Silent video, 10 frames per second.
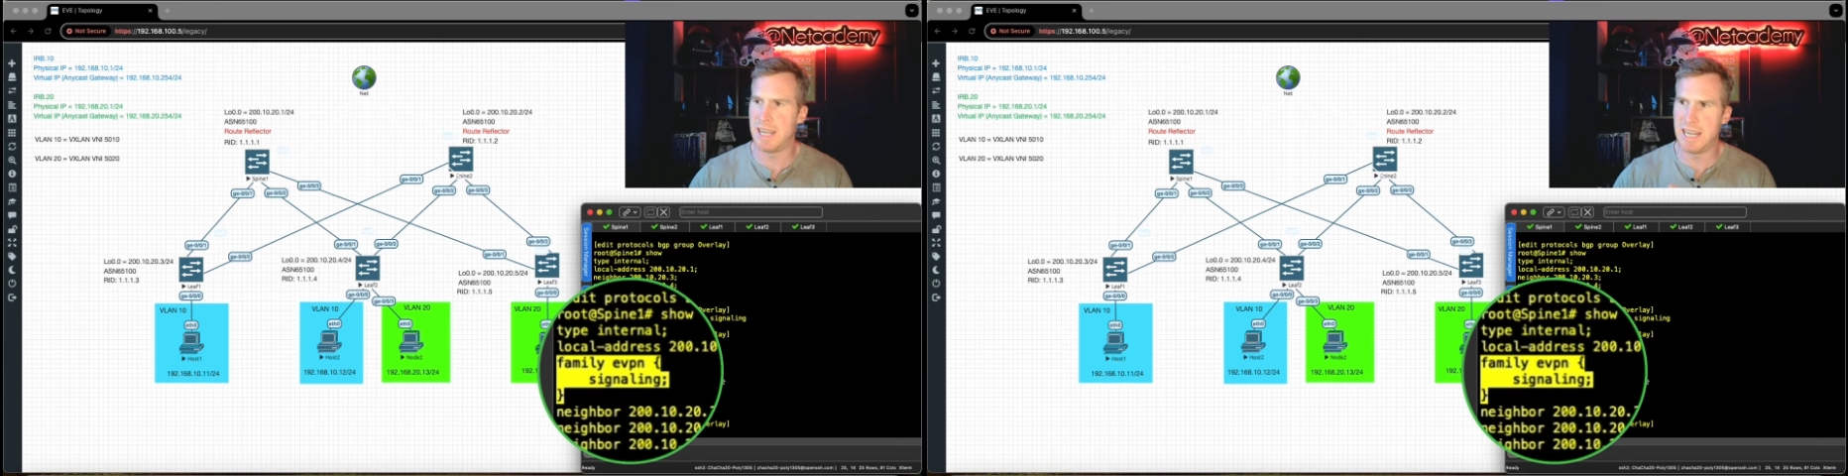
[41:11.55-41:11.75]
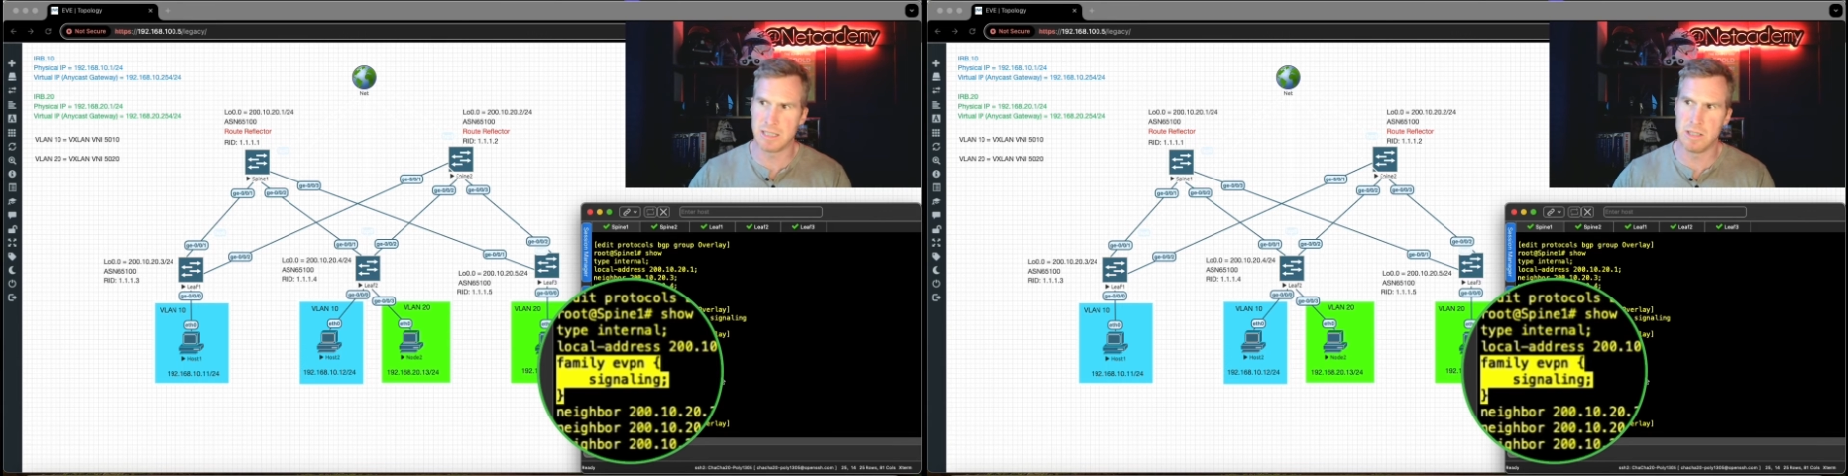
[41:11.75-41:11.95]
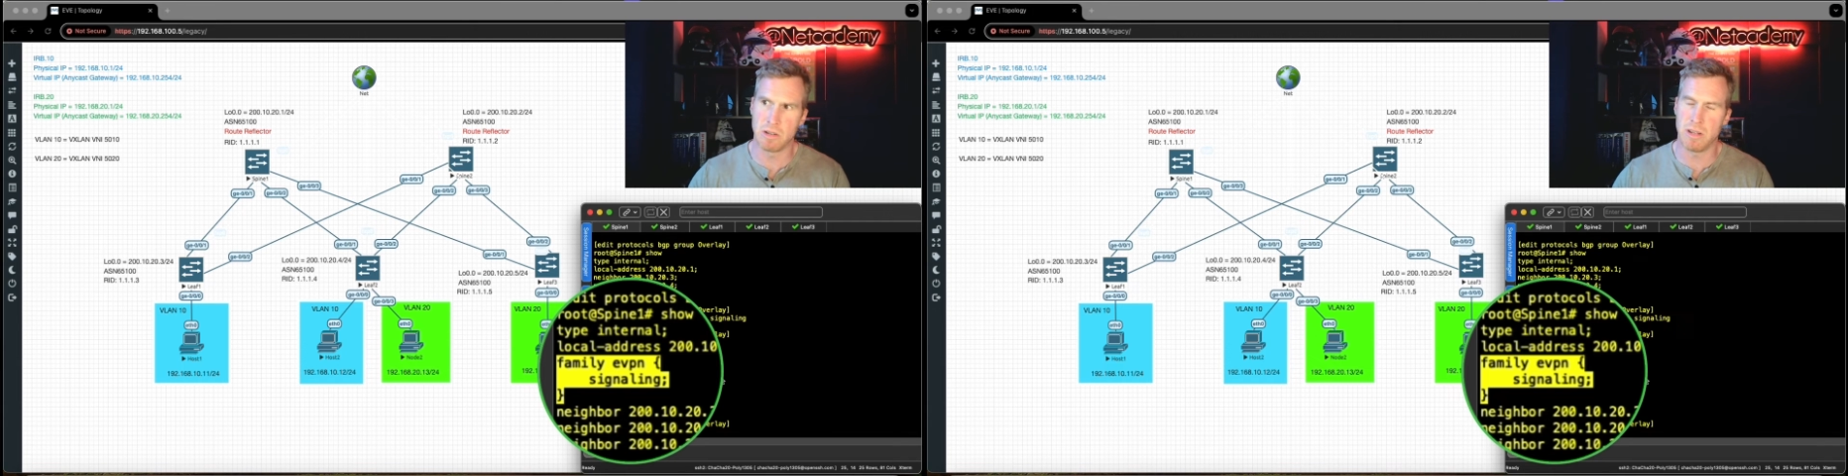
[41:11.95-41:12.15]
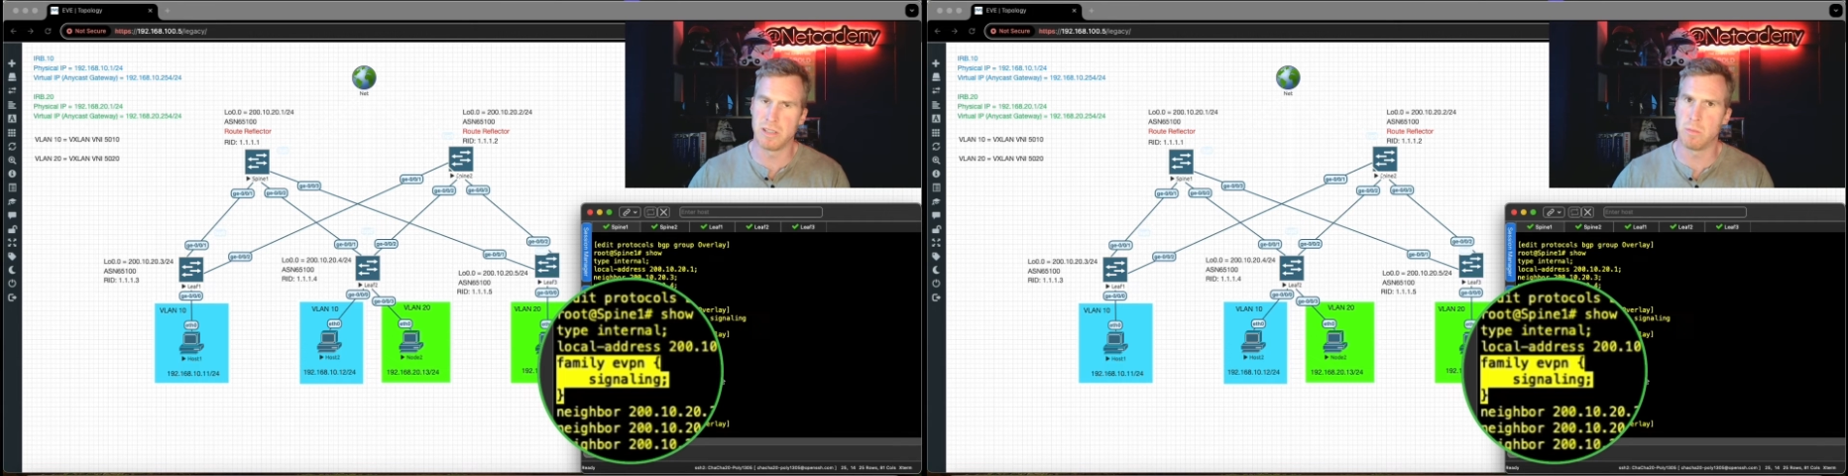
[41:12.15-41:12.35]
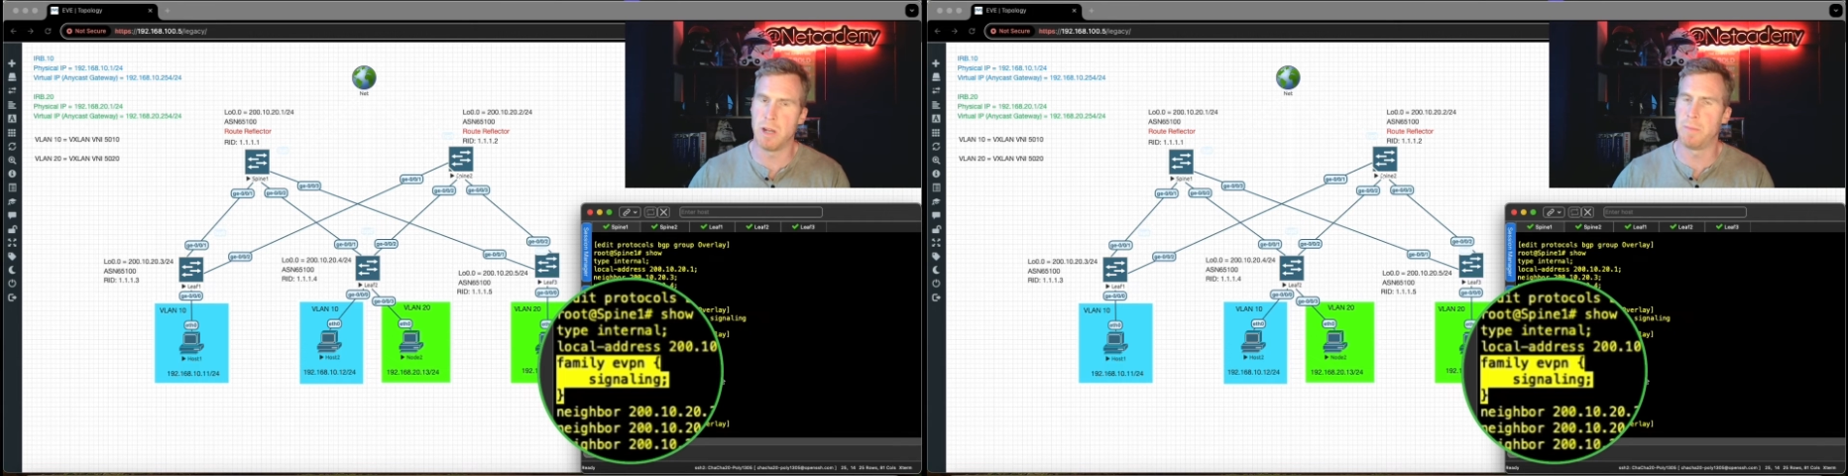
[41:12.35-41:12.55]
it's not going
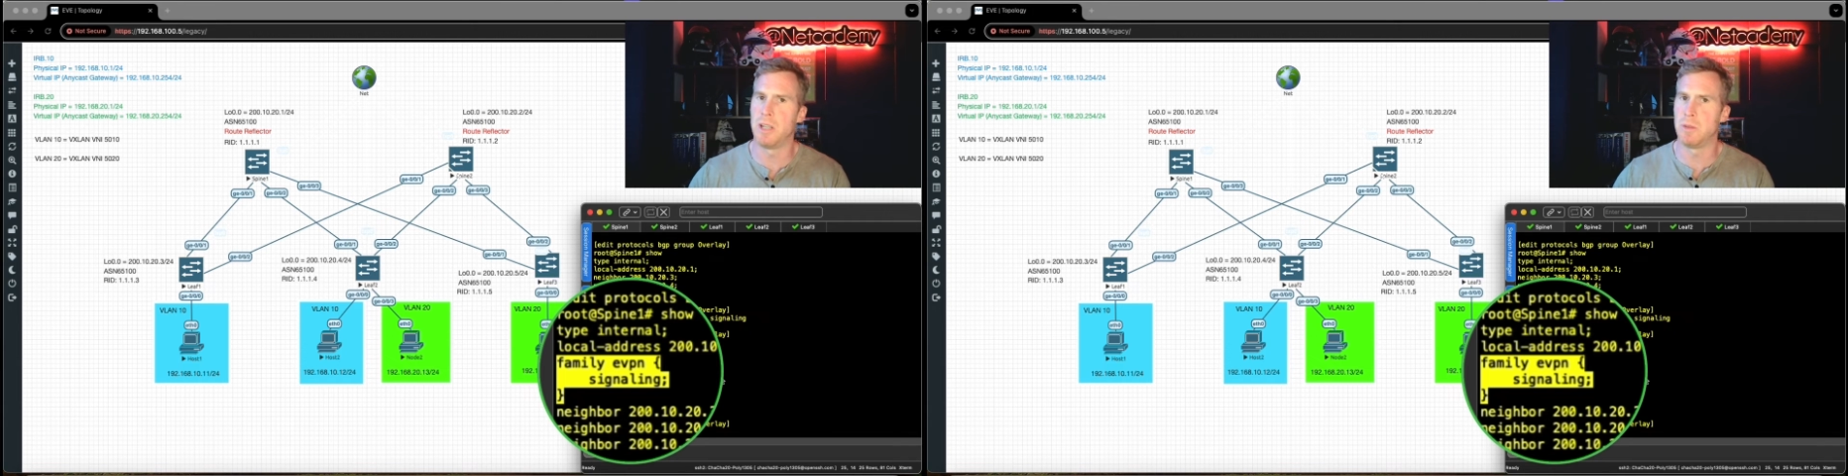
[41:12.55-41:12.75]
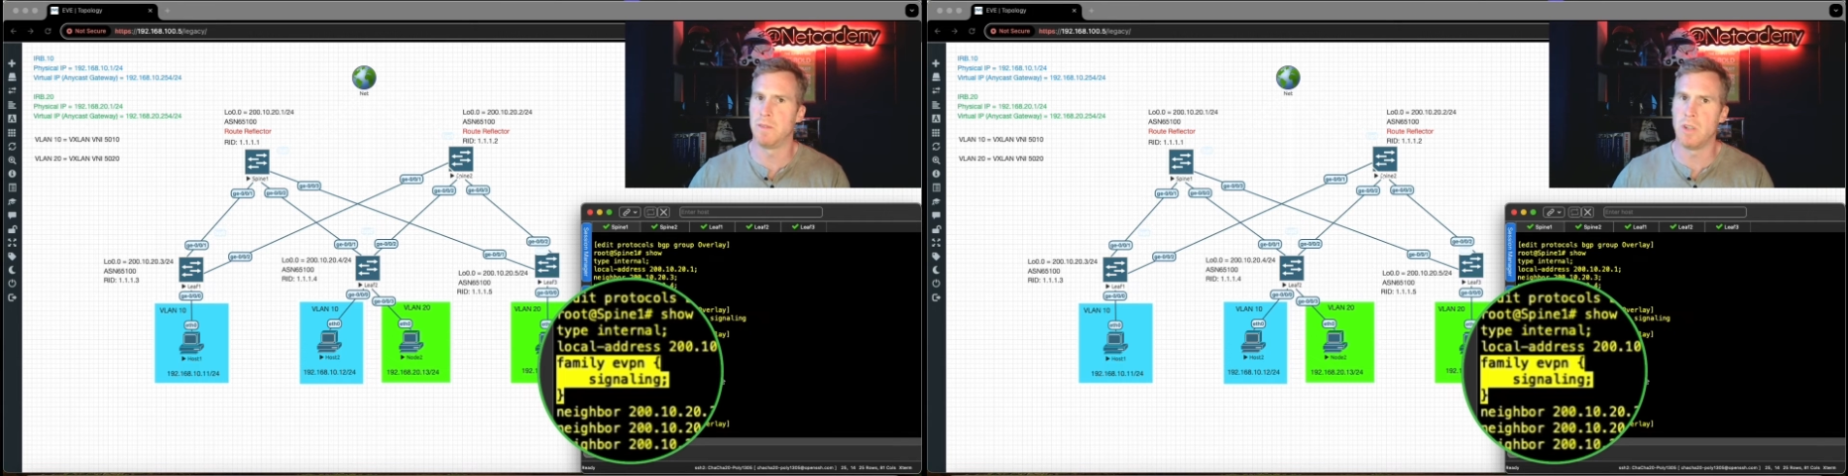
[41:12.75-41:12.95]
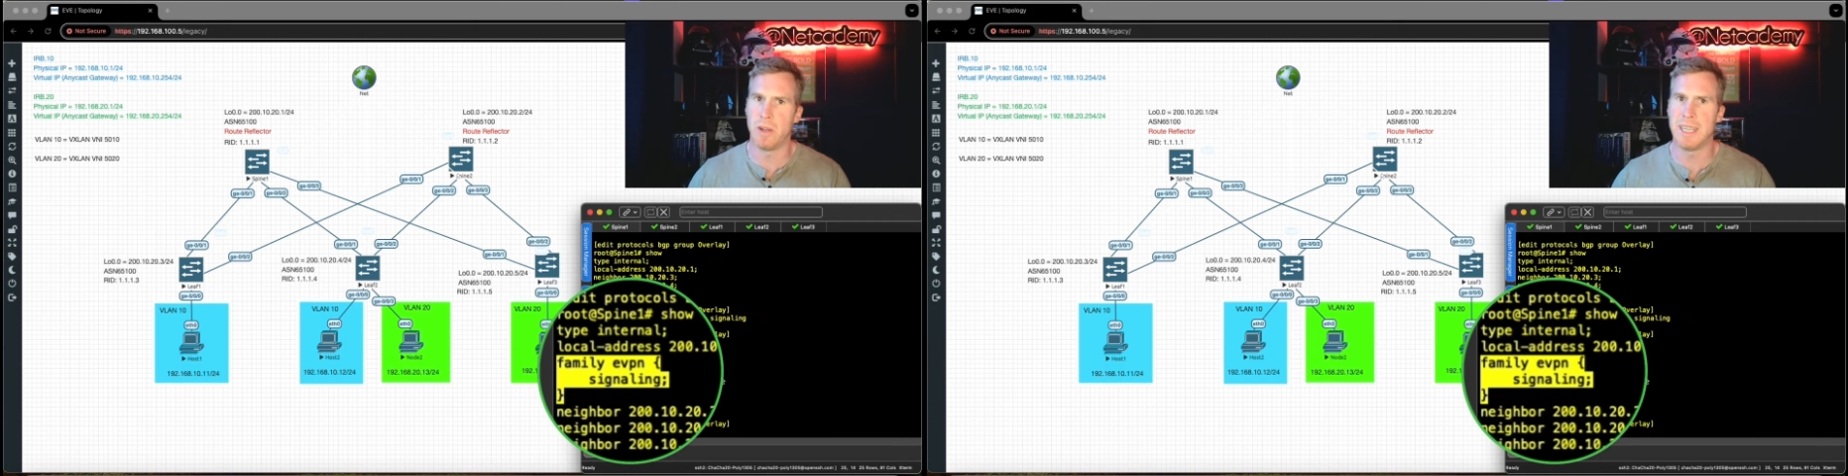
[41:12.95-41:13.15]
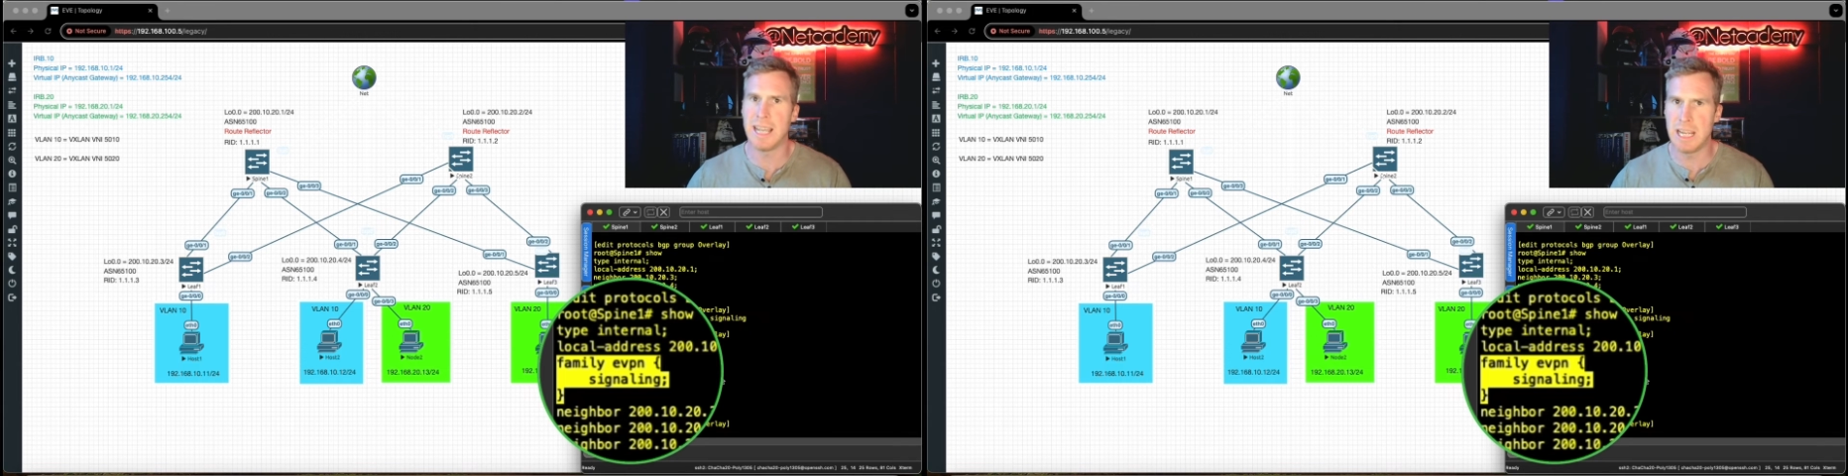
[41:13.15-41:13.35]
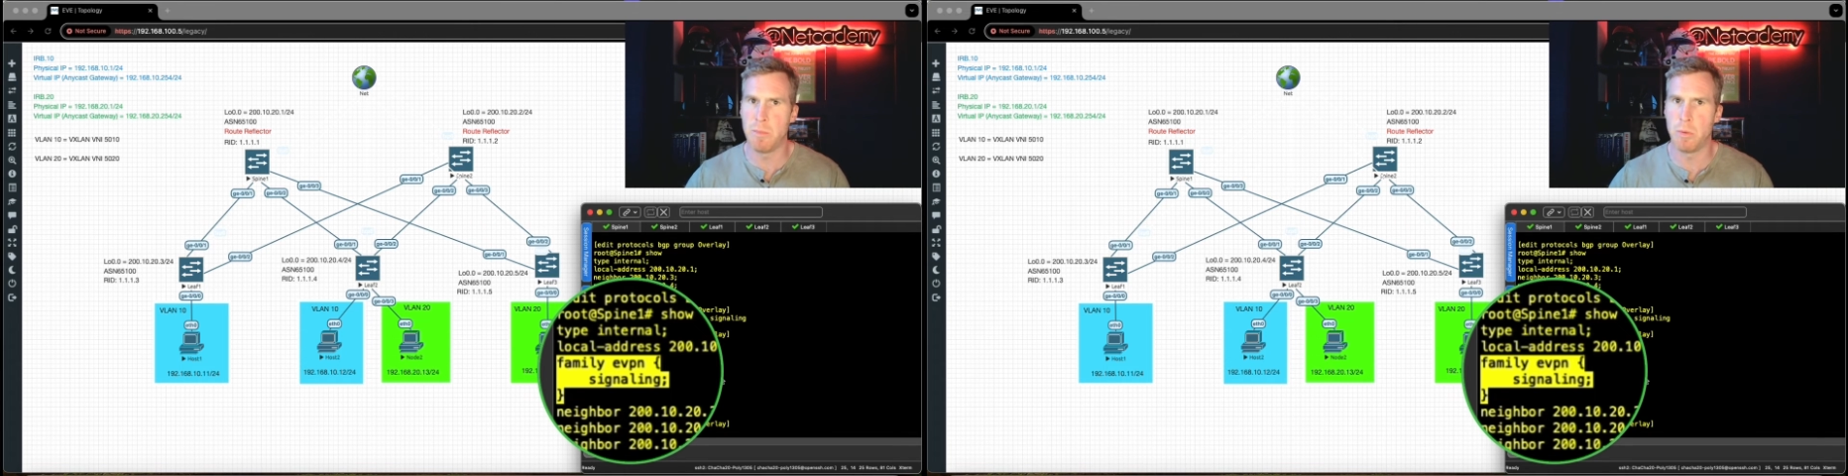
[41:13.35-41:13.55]
to work because we've not
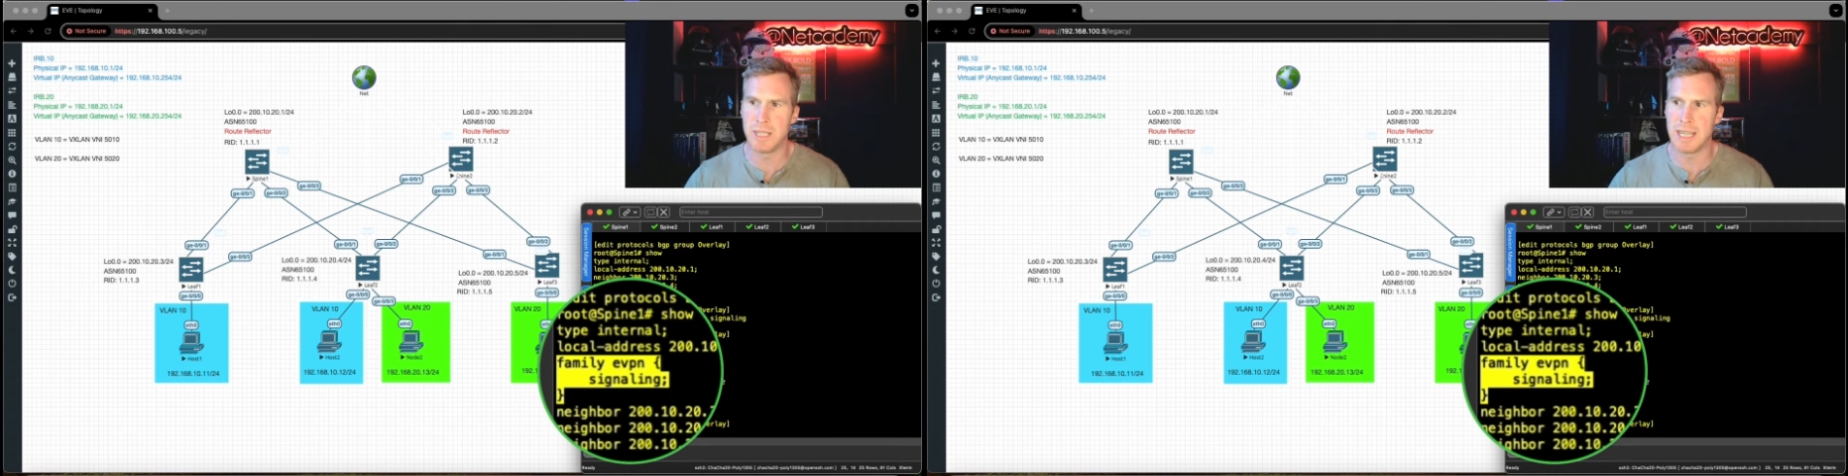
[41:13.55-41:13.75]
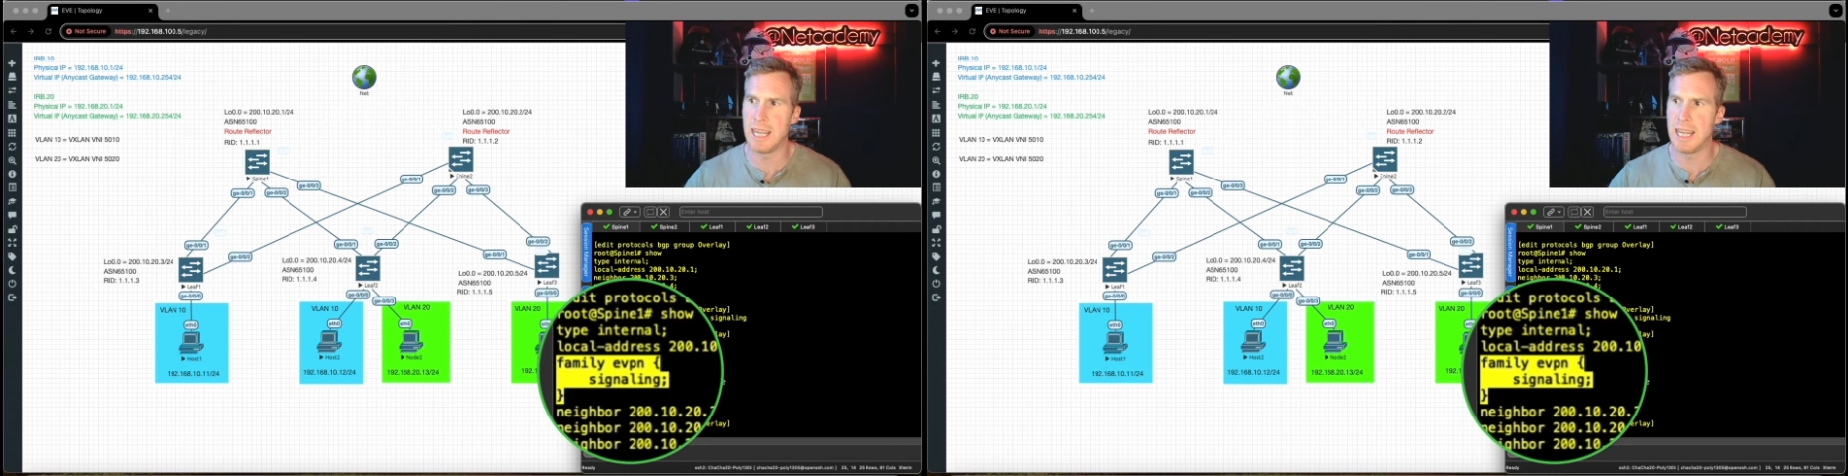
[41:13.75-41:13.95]
enabled it